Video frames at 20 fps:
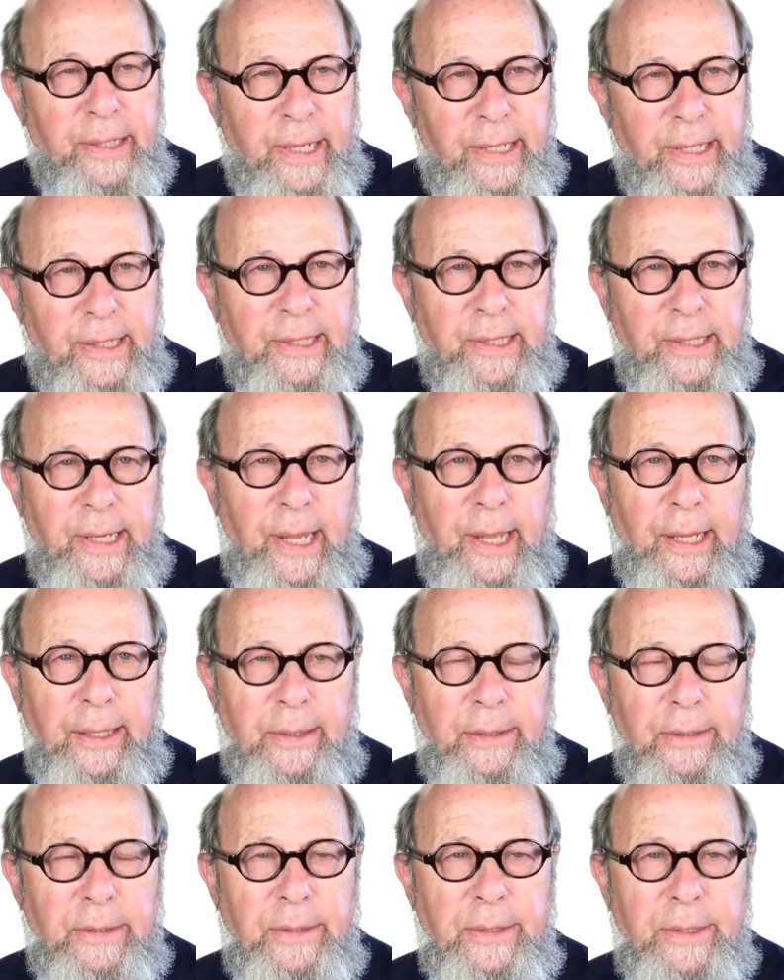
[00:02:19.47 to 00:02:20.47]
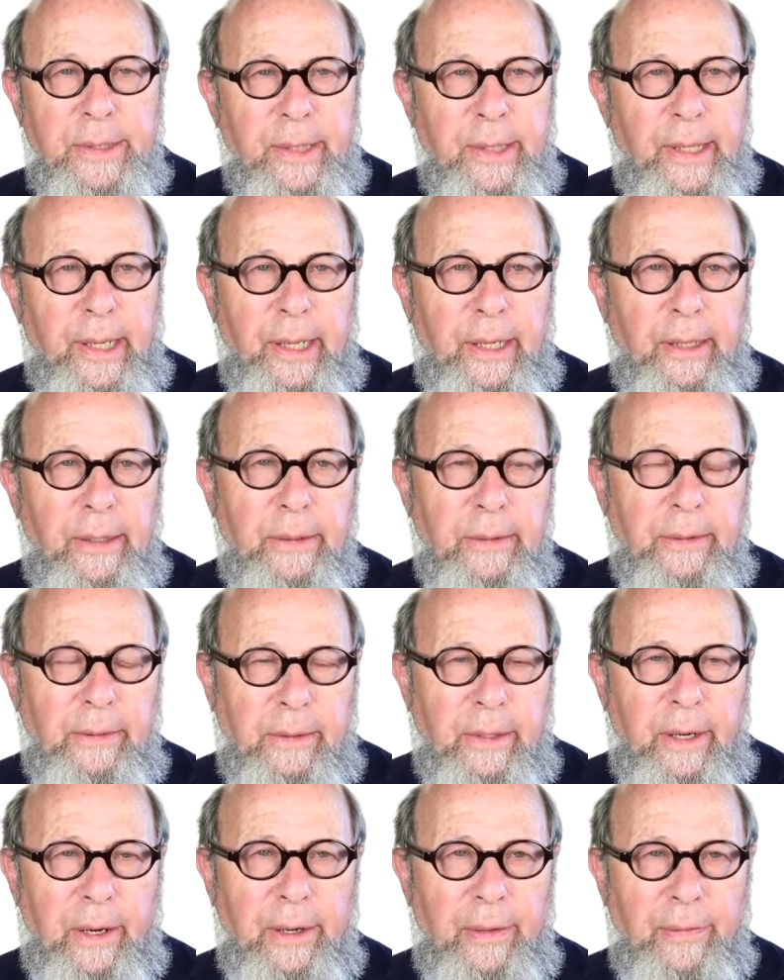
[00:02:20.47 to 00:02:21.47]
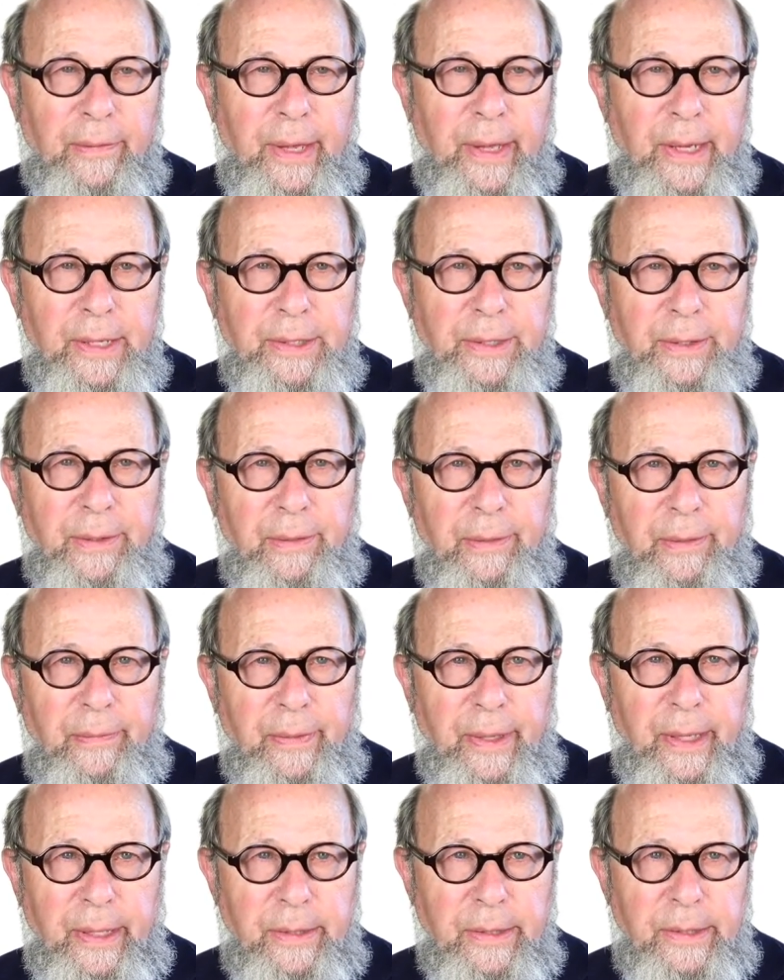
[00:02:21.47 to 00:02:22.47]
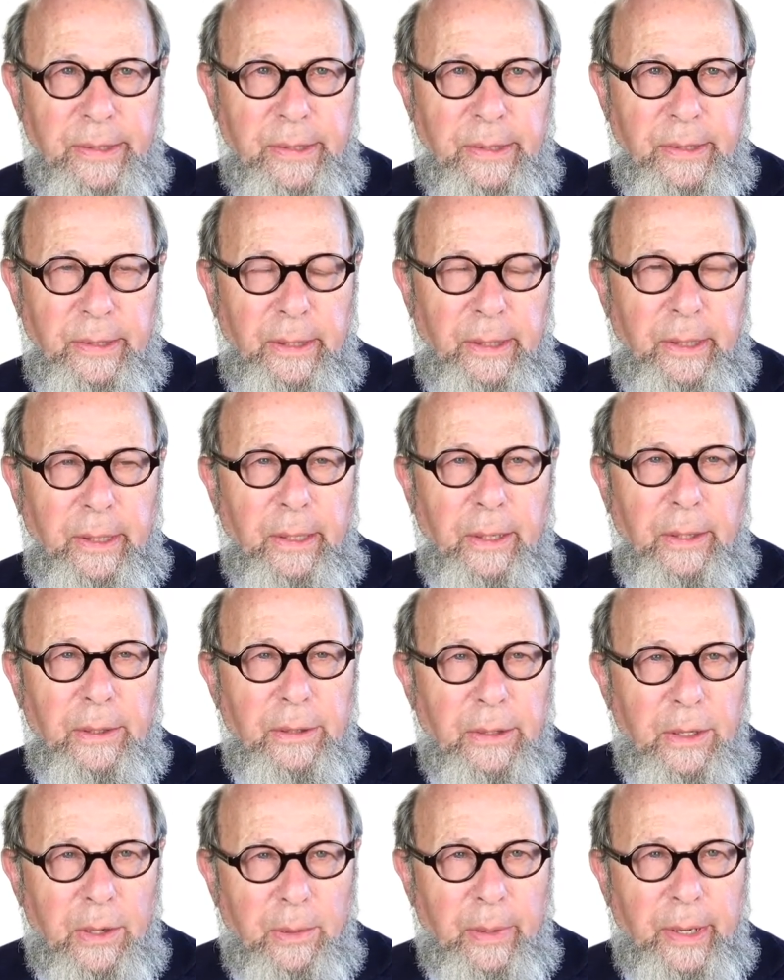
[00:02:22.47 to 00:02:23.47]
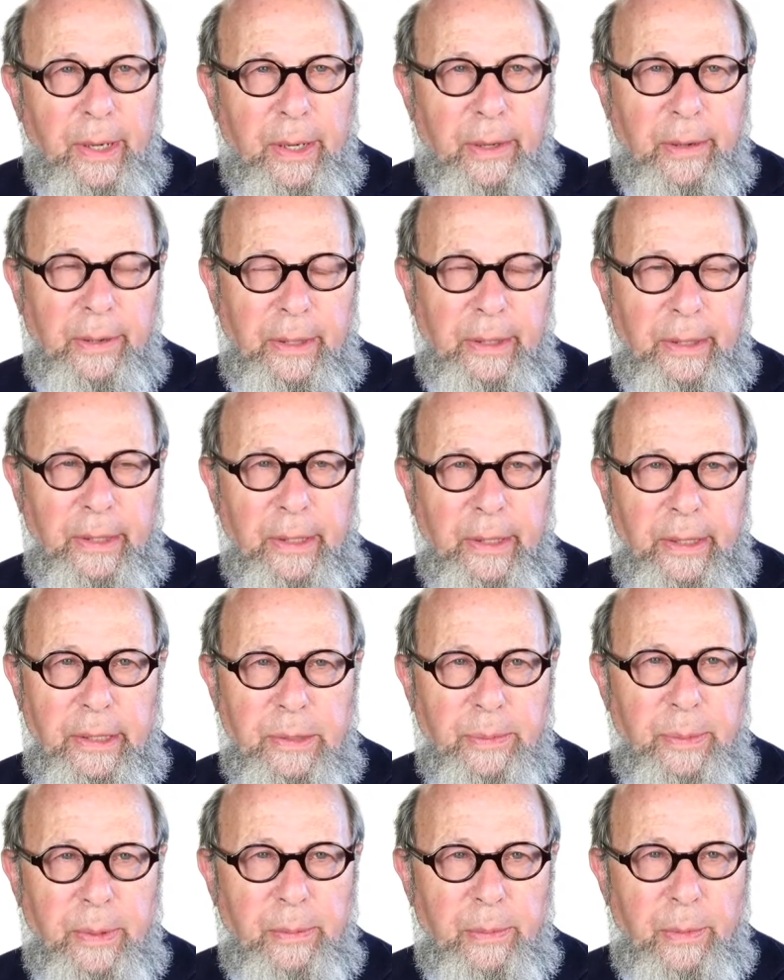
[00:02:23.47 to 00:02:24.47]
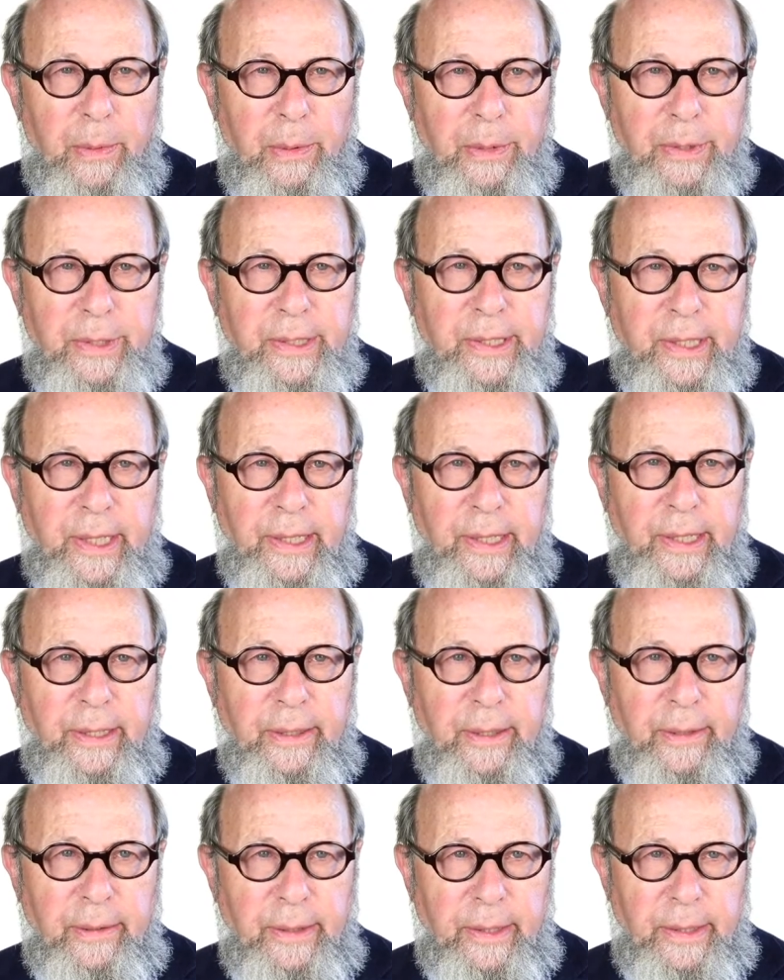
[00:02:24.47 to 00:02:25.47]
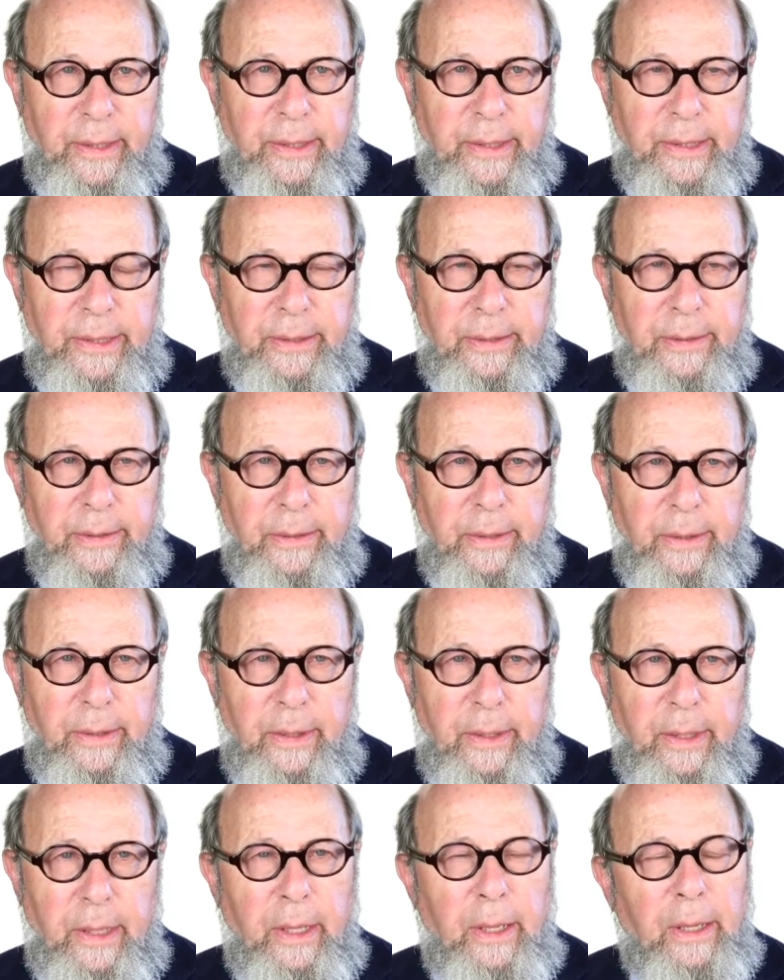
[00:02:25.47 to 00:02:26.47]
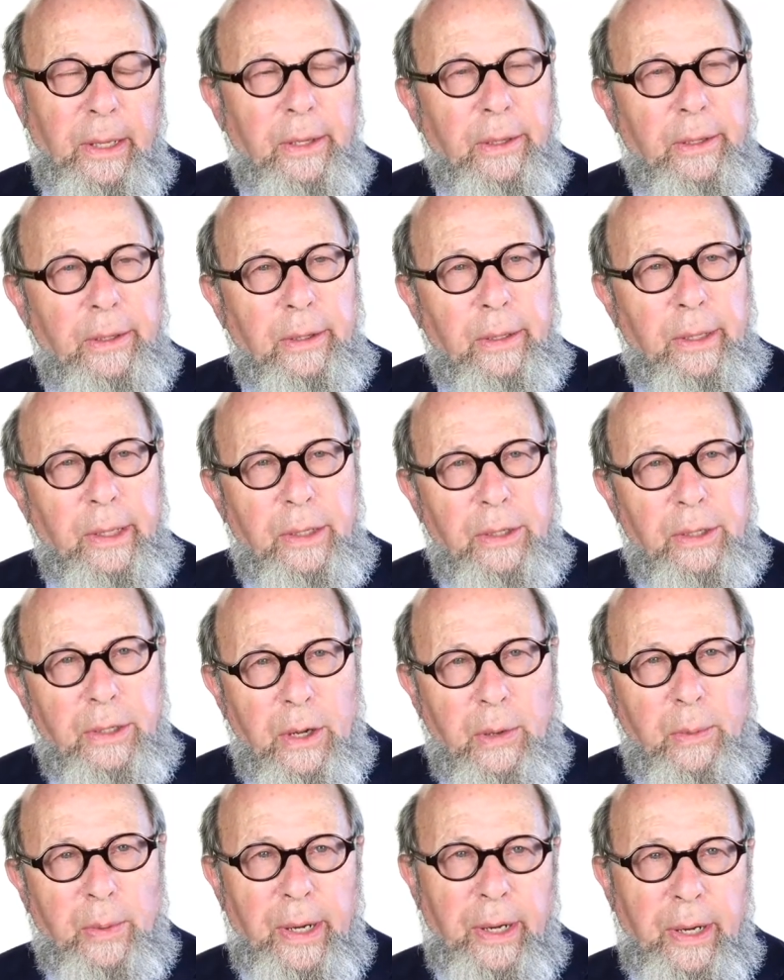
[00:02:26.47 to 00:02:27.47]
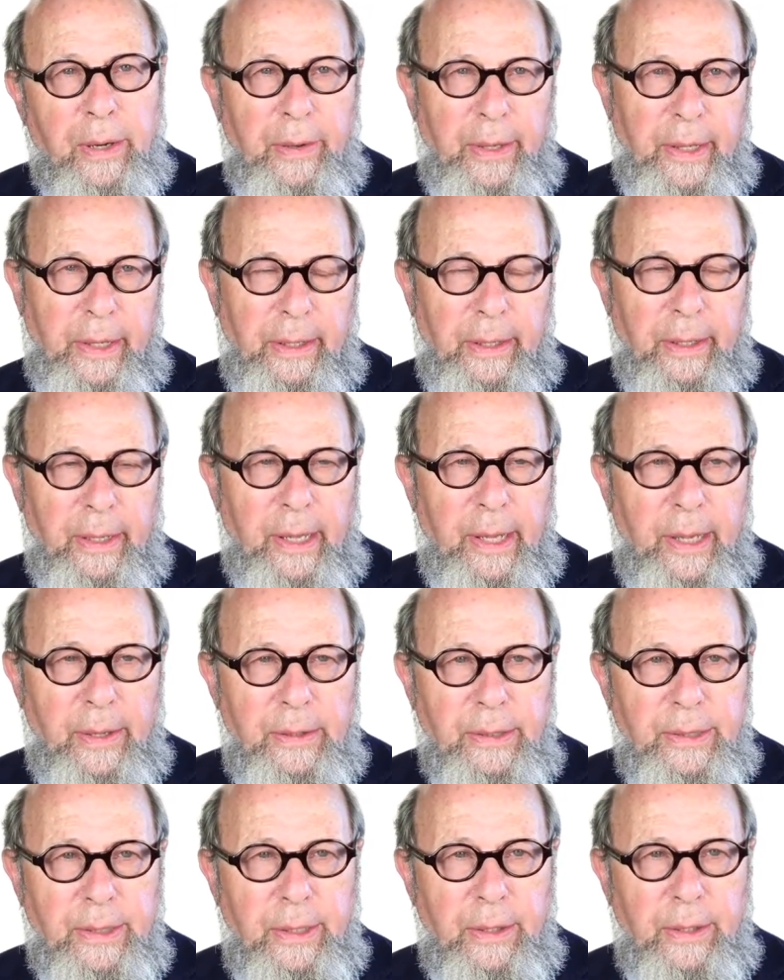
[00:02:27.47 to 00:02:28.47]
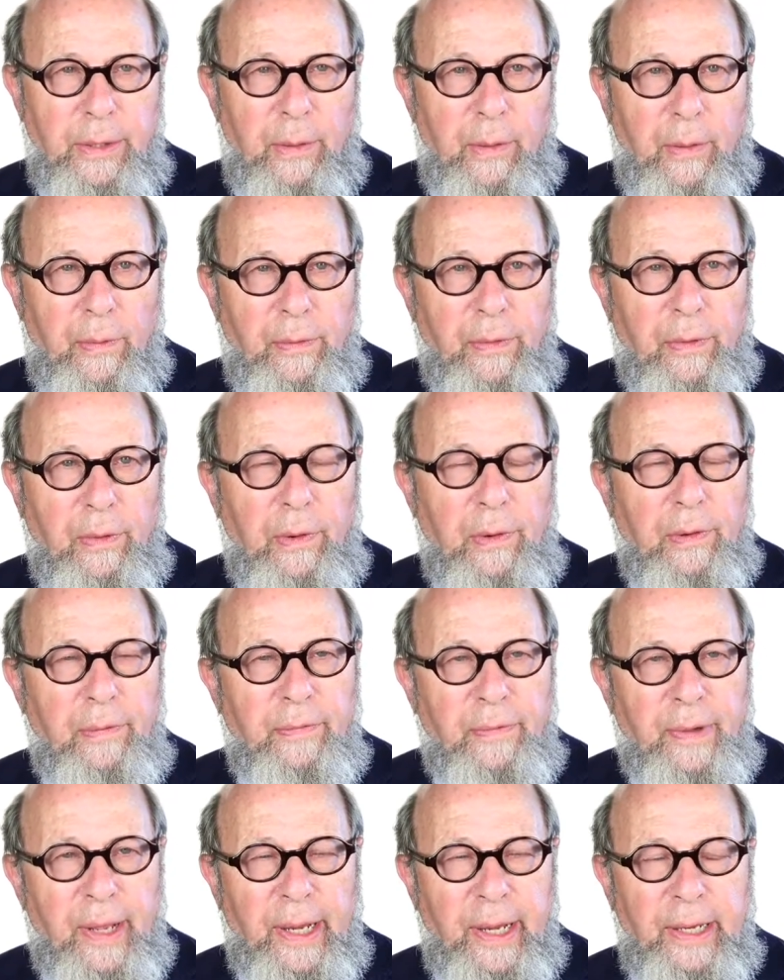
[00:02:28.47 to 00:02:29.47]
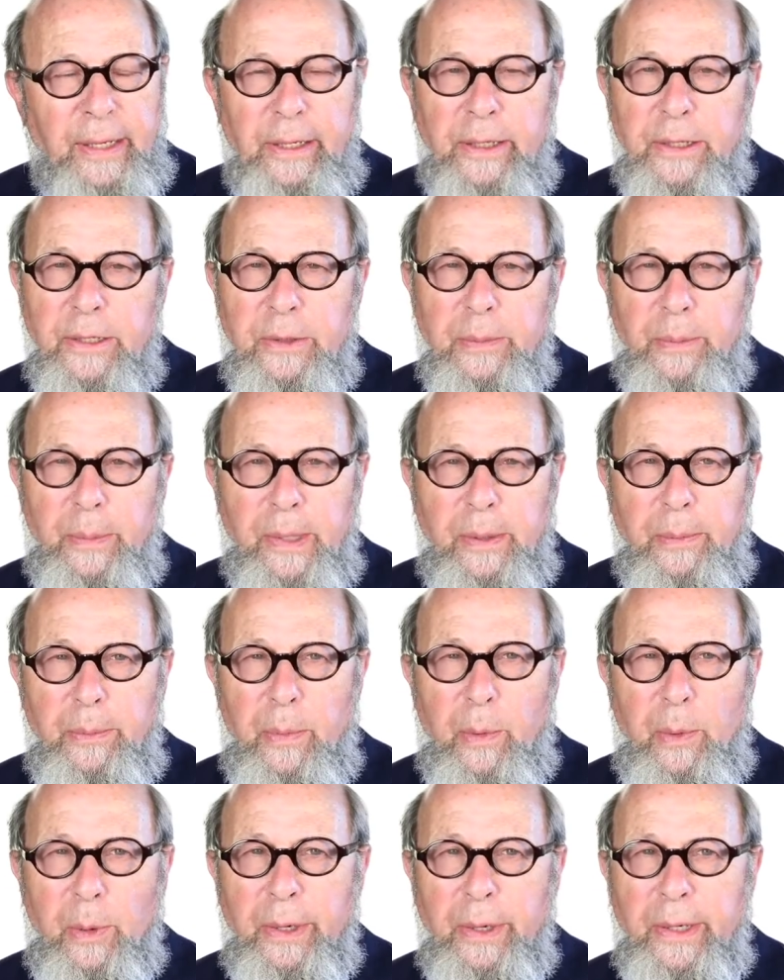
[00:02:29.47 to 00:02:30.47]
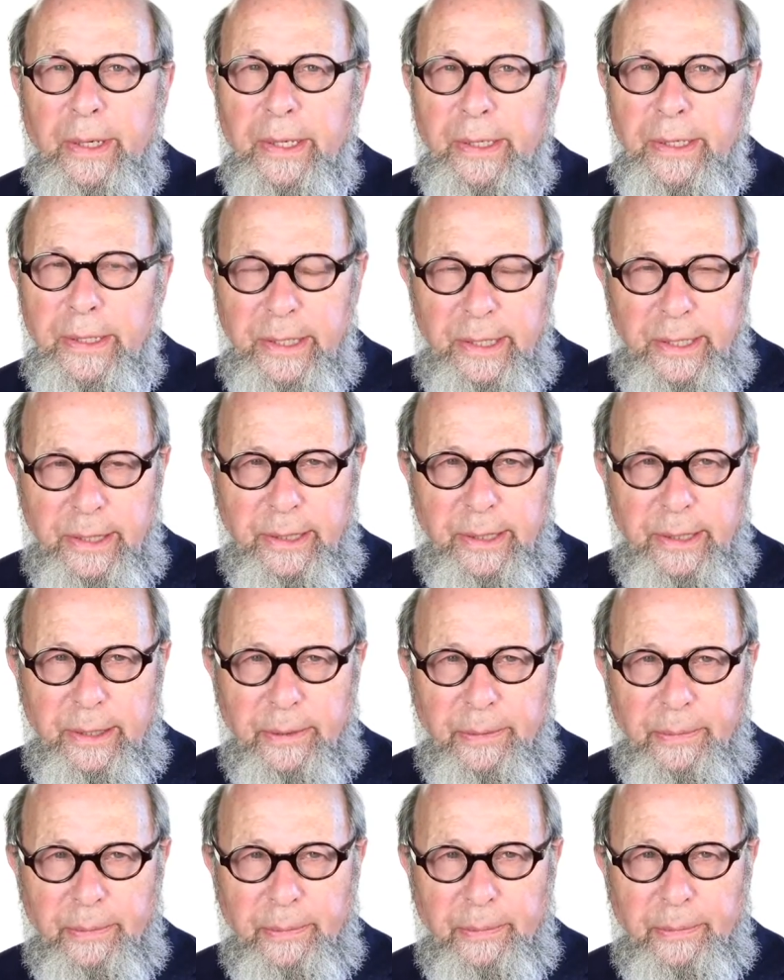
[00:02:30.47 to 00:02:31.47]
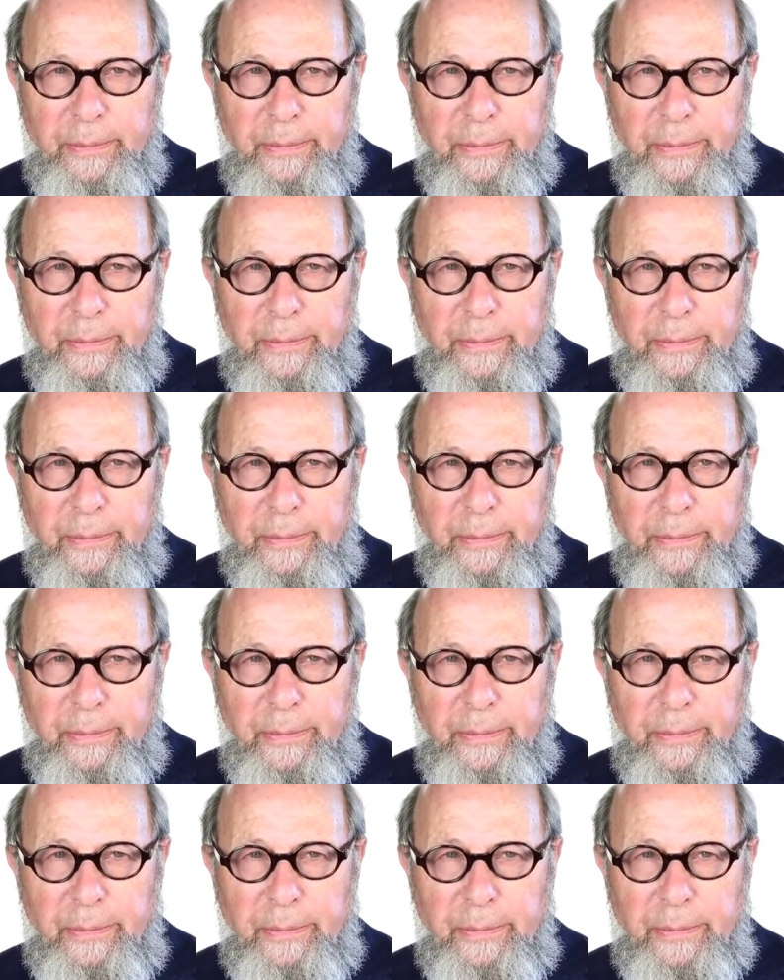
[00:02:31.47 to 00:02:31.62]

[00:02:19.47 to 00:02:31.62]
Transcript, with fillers: Take statins and cardiovascular events. No area has been more studied than this. In no area has the overall findings been more consistent.